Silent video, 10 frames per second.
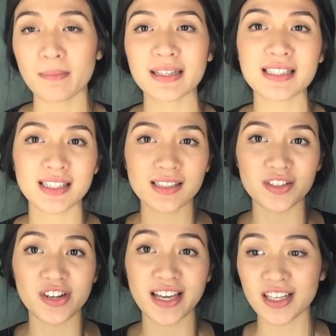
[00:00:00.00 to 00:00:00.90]
my skin
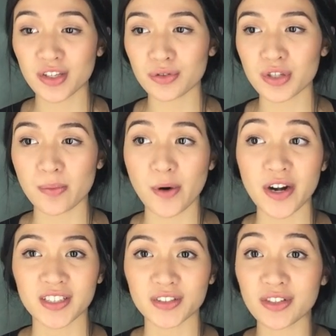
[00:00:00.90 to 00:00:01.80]
started getting used to the
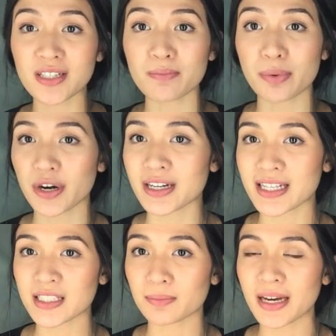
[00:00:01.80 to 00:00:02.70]
product, so it didn't burn
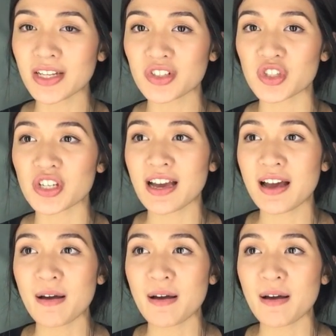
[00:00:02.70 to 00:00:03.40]
as much.